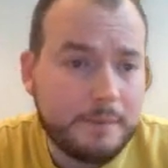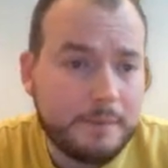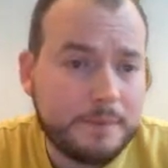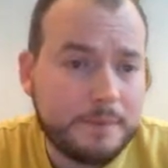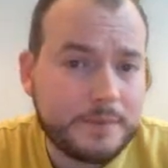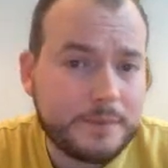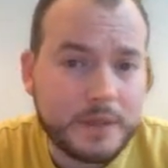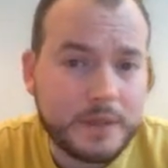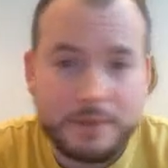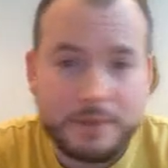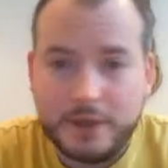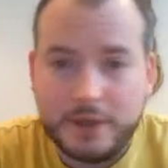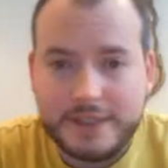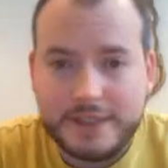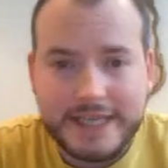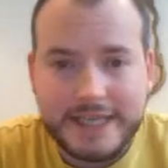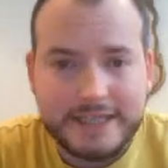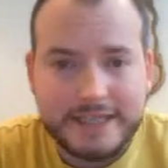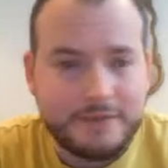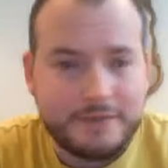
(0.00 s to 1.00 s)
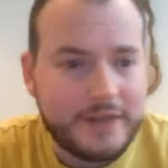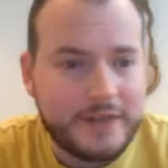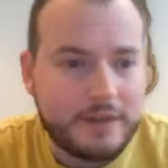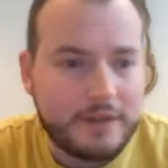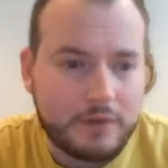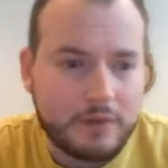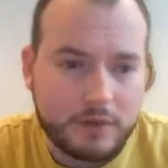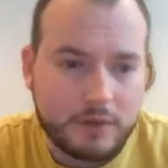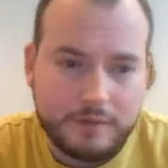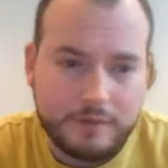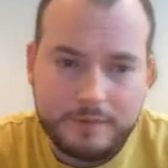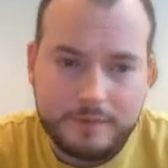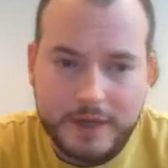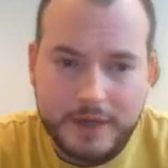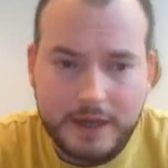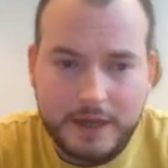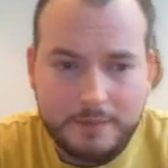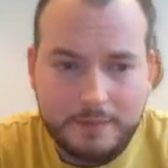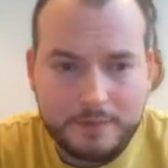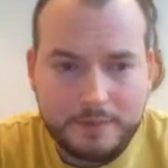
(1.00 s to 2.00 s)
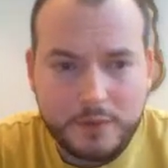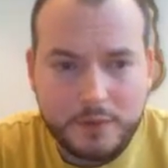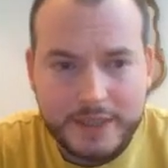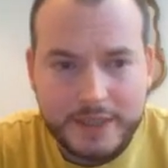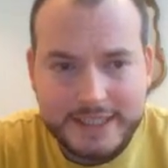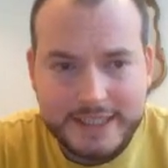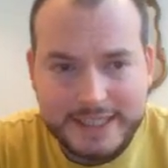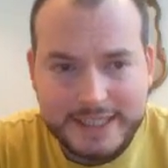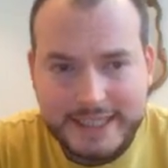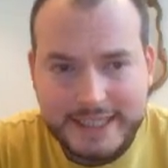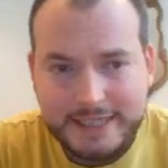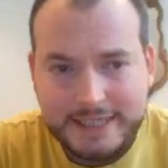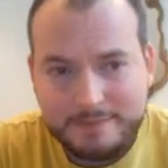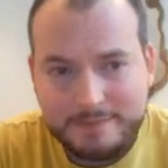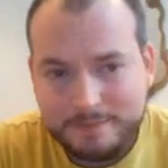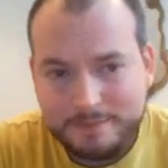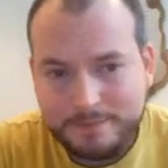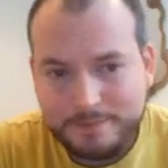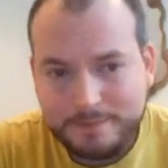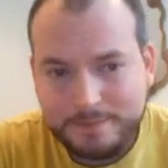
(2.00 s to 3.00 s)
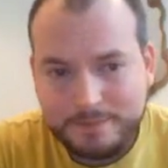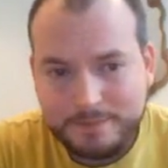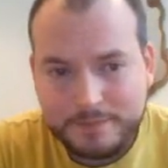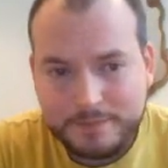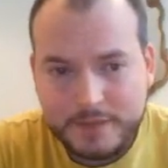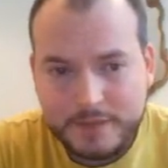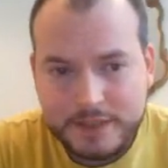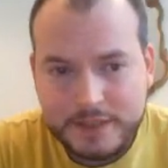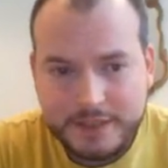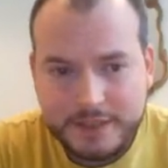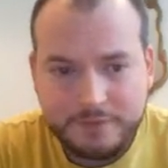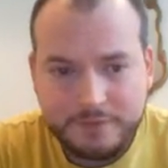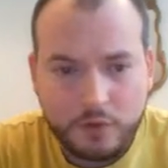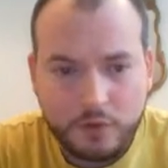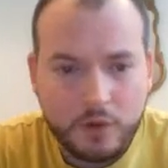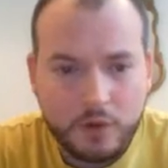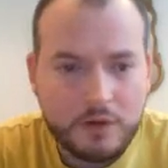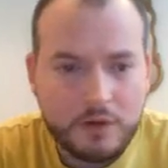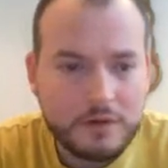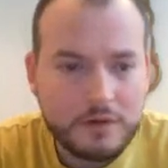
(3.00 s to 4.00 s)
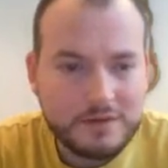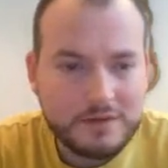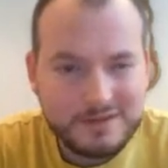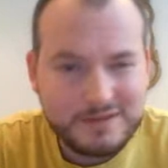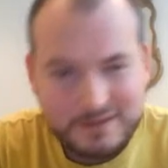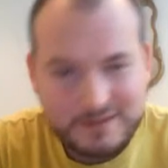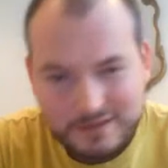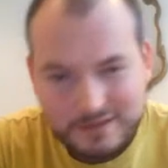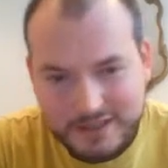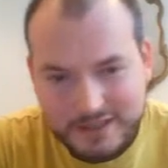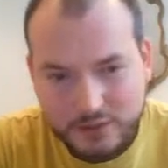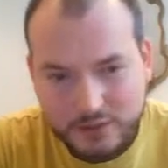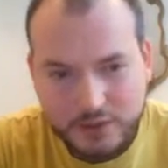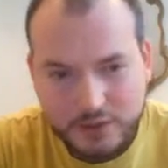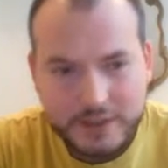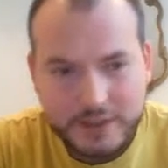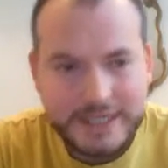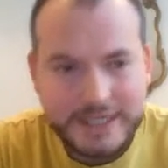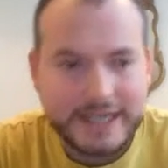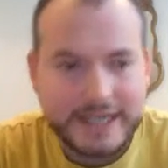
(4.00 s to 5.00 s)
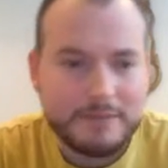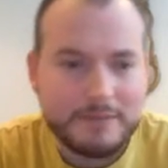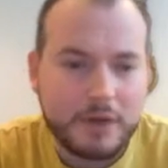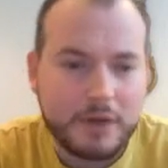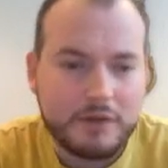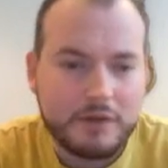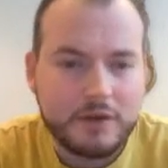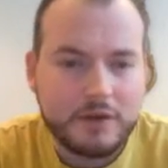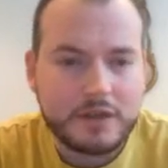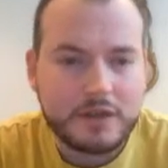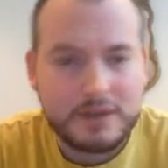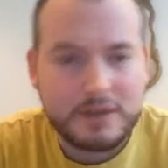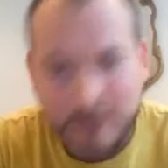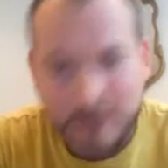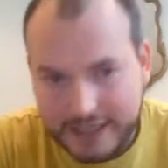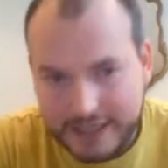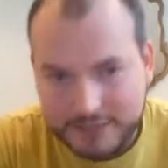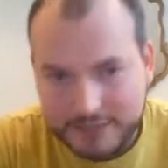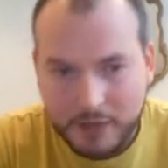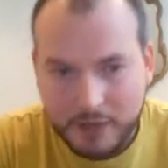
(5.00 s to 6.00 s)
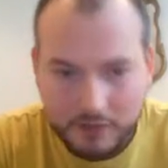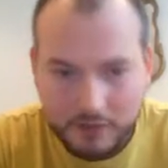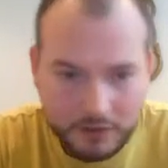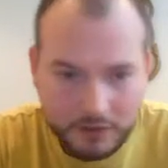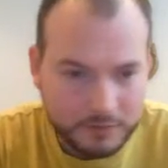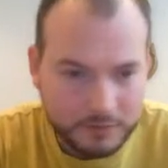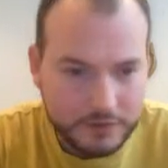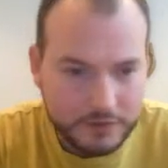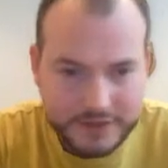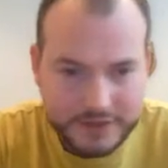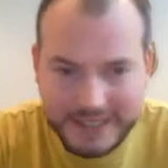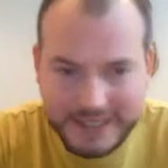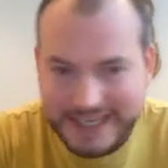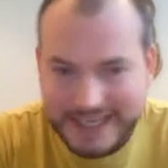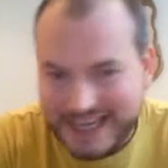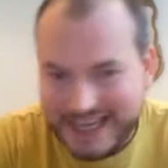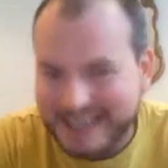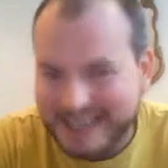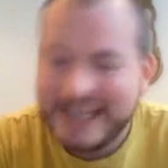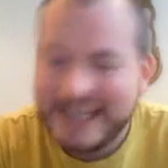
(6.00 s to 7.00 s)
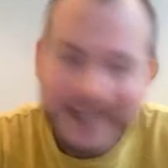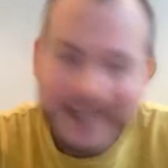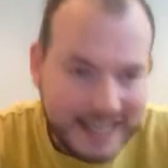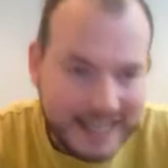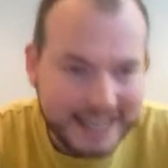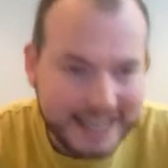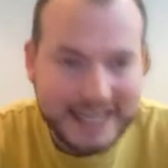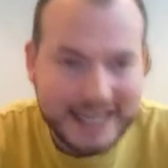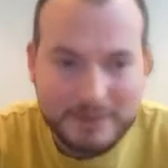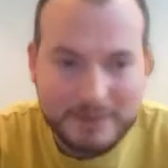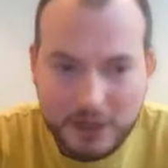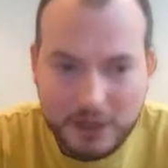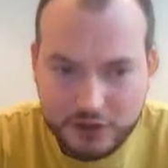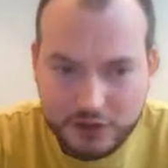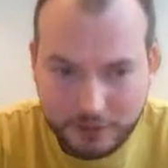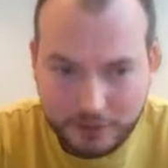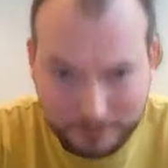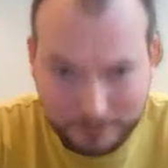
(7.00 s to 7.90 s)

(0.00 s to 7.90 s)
Computer saying defend the rook with queen c4 is also attacking my rook. I guess my rook moves to e8 and the game goes on.